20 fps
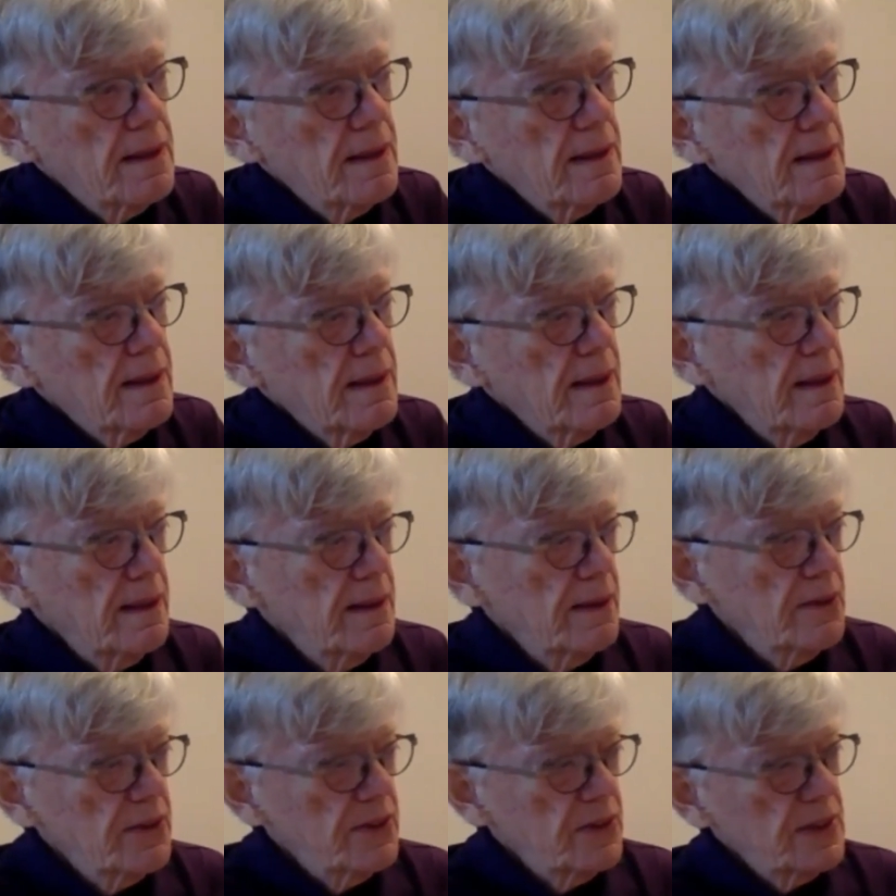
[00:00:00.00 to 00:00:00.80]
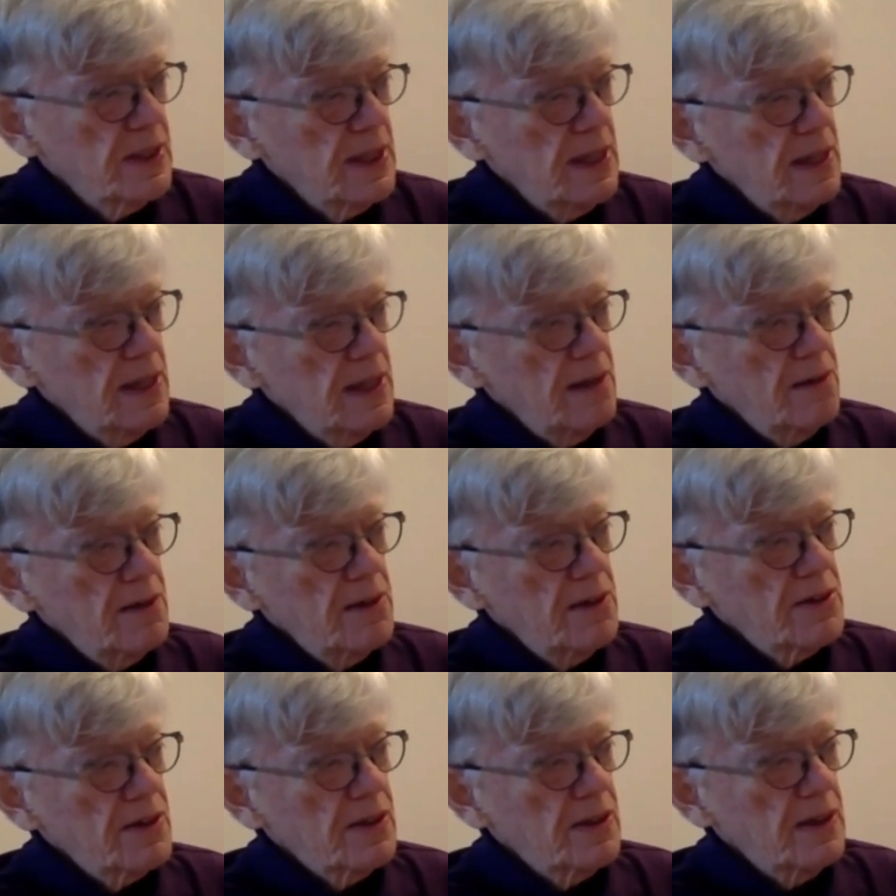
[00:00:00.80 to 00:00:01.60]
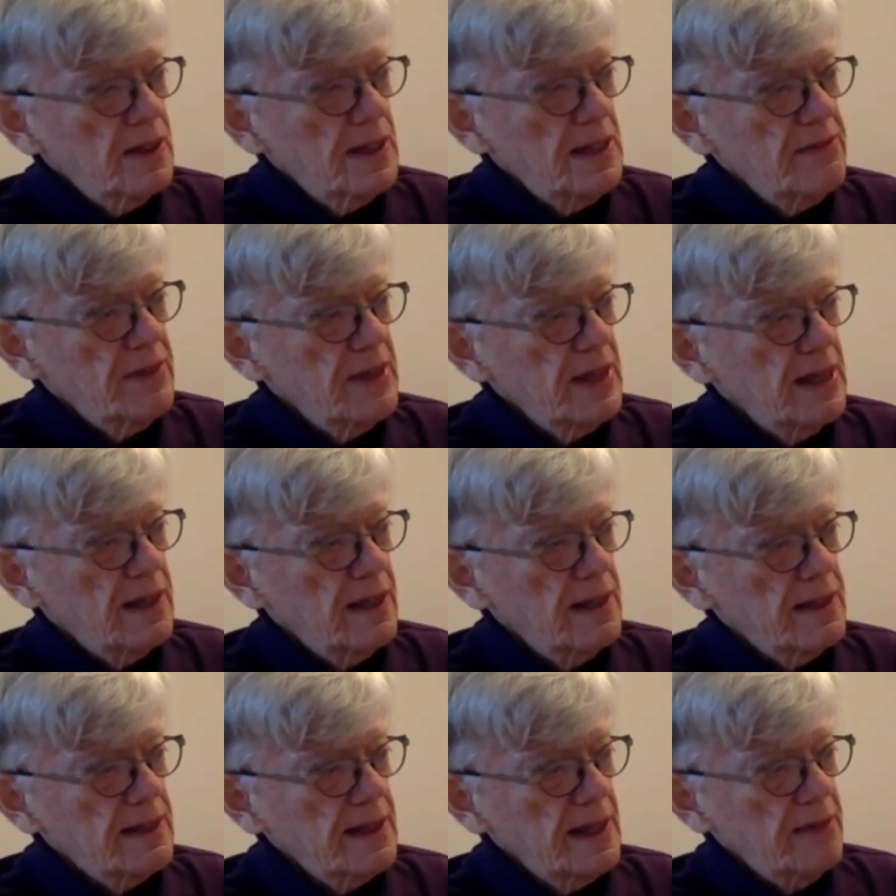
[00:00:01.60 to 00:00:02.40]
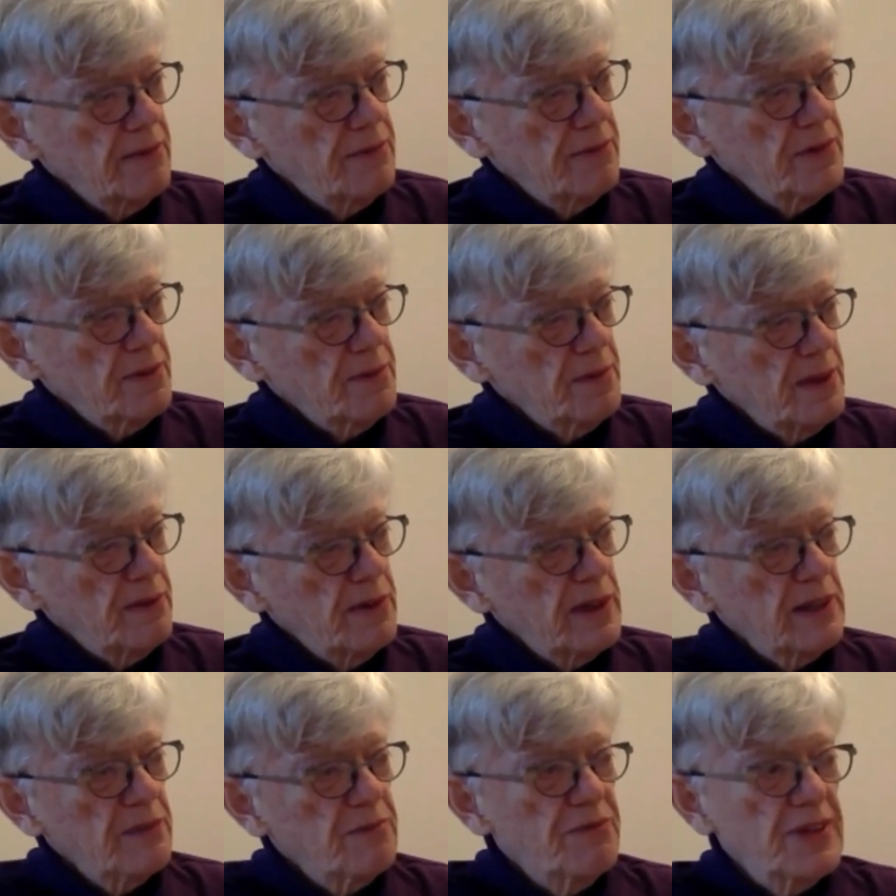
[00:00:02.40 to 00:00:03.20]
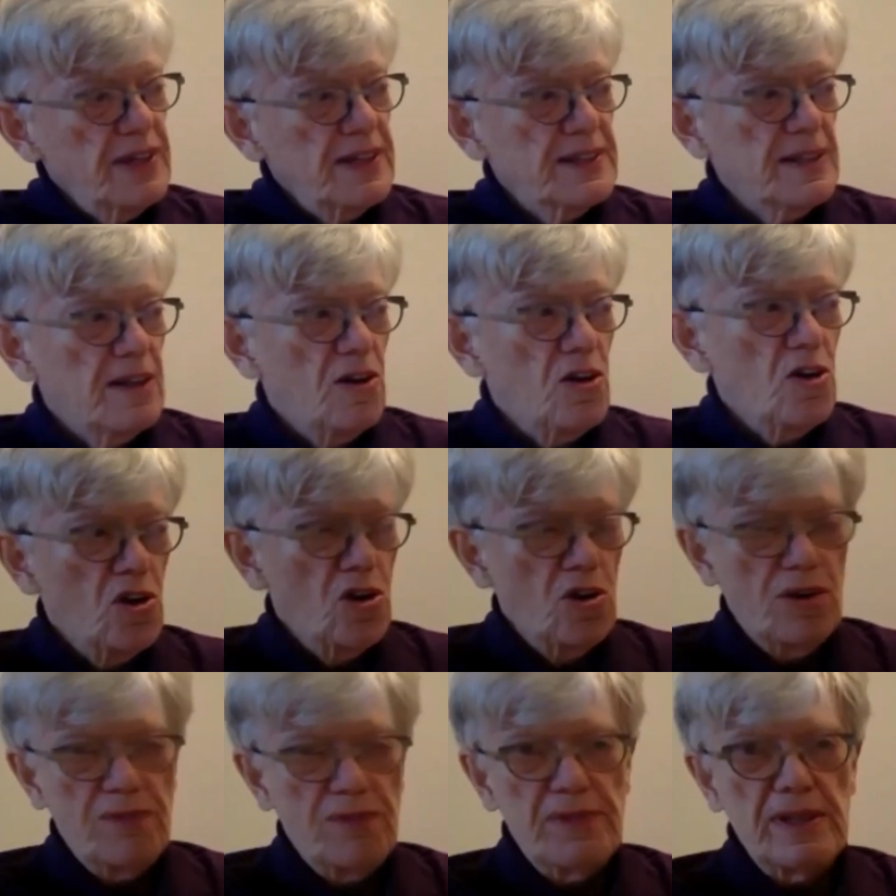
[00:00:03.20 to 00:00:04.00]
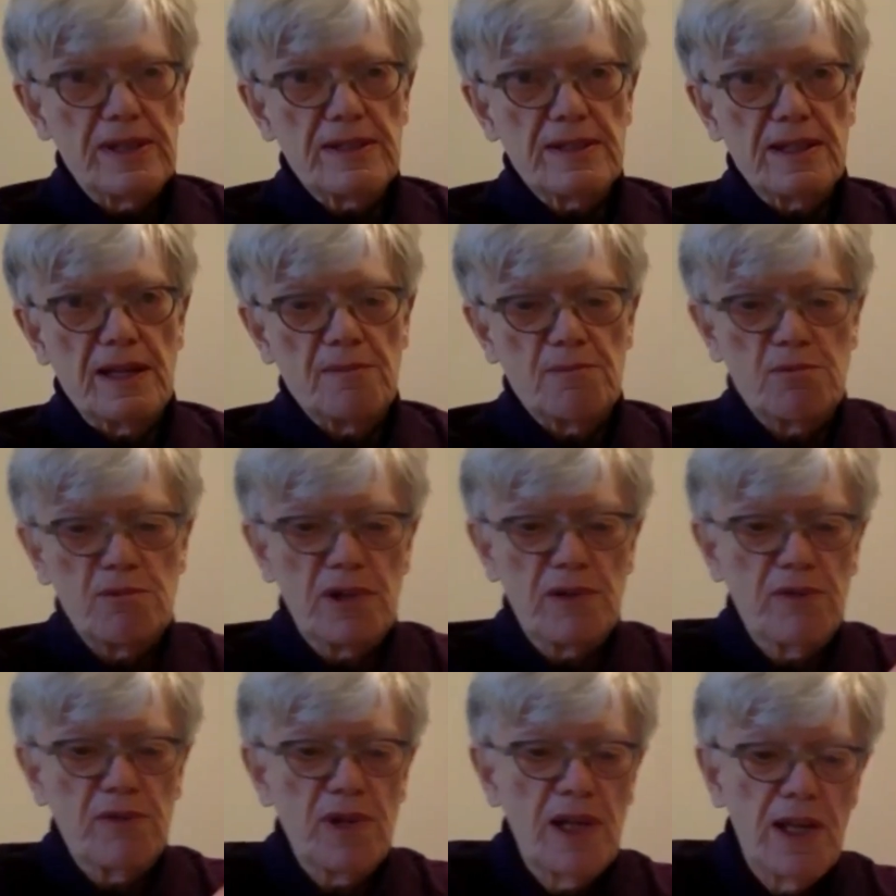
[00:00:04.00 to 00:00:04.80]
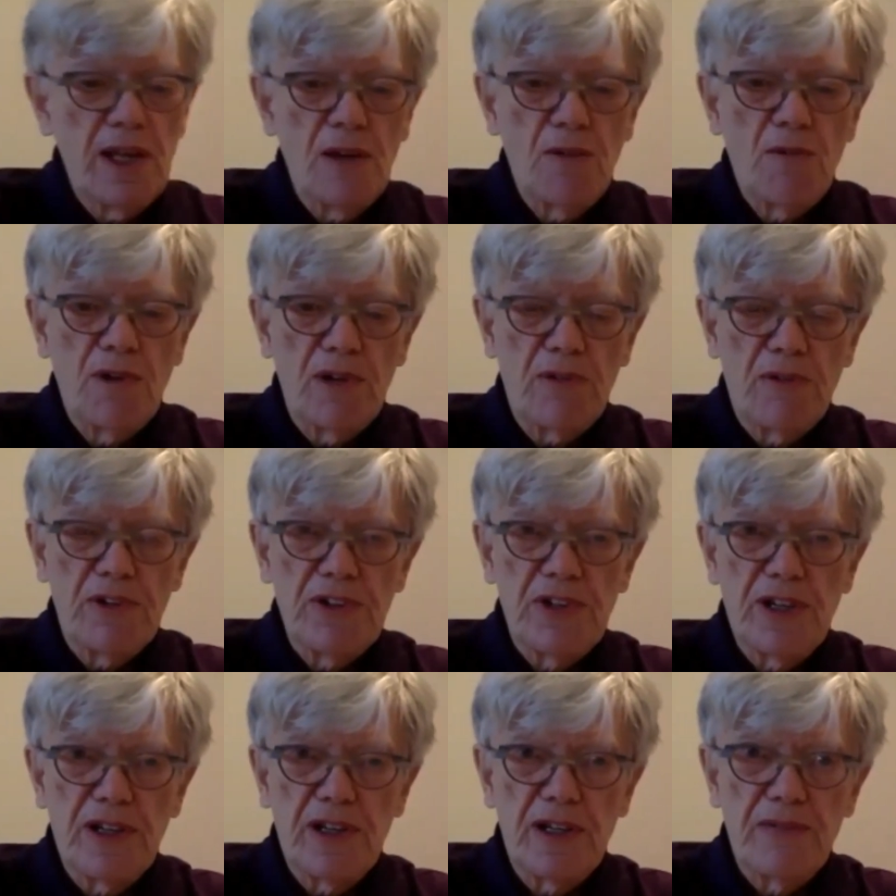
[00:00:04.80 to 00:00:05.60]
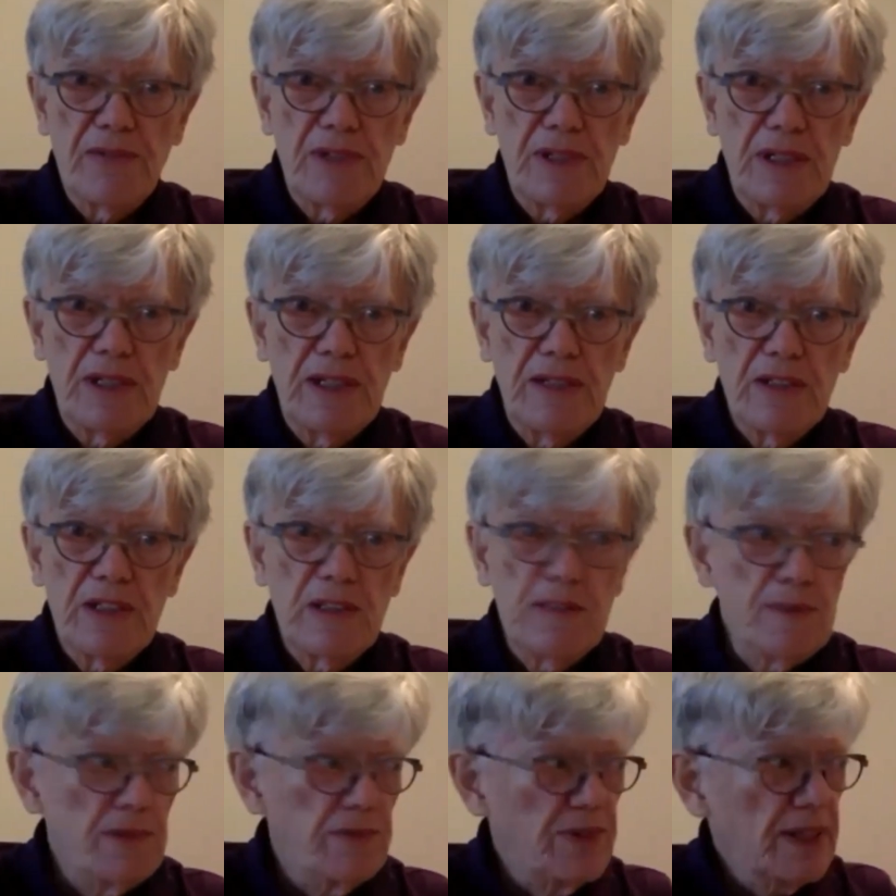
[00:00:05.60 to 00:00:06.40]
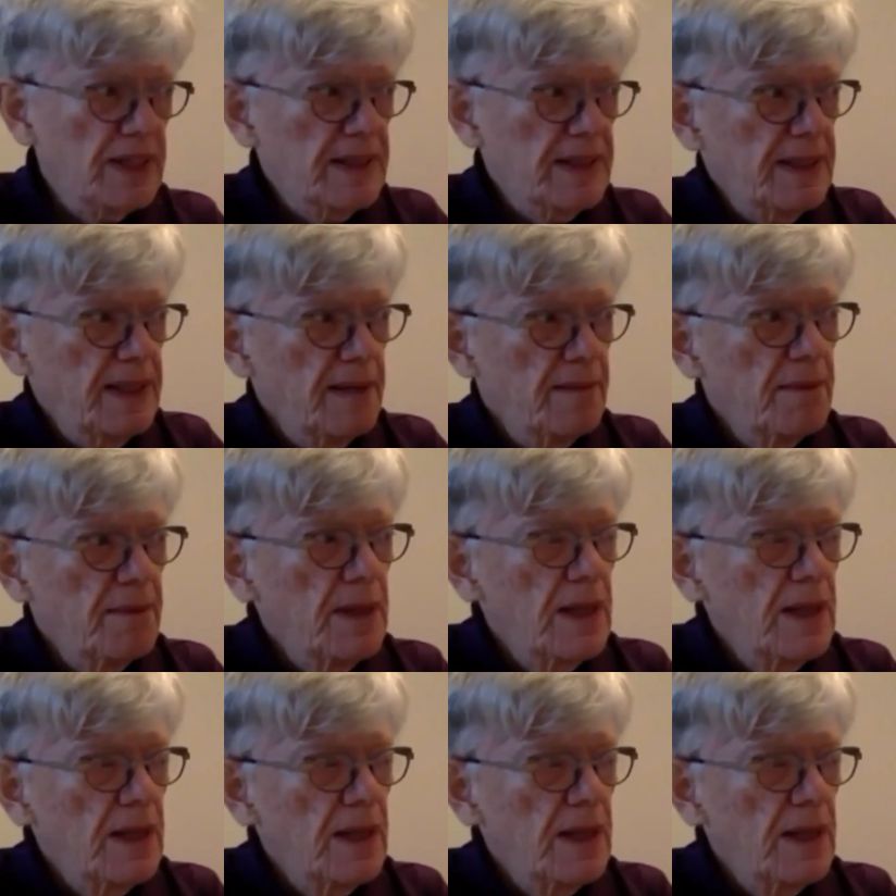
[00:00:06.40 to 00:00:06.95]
And I'm just going to leave that like that for a minute. We can fix all of this up when we're done if it needs to be fixed up.